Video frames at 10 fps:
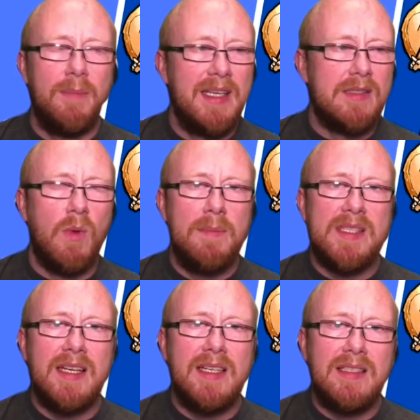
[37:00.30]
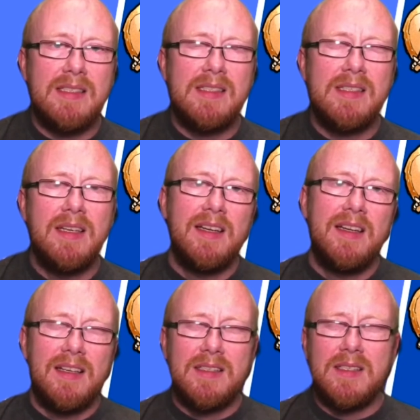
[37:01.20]
from his websites.
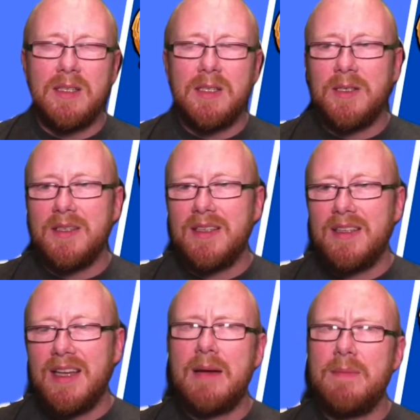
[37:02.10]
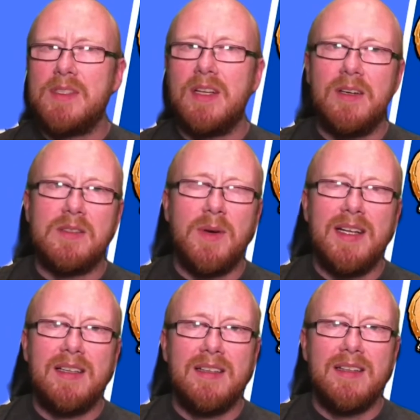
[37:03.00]
So that happens yeah. a lot as
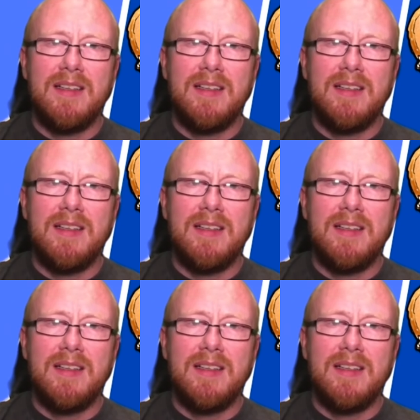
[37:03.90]
well.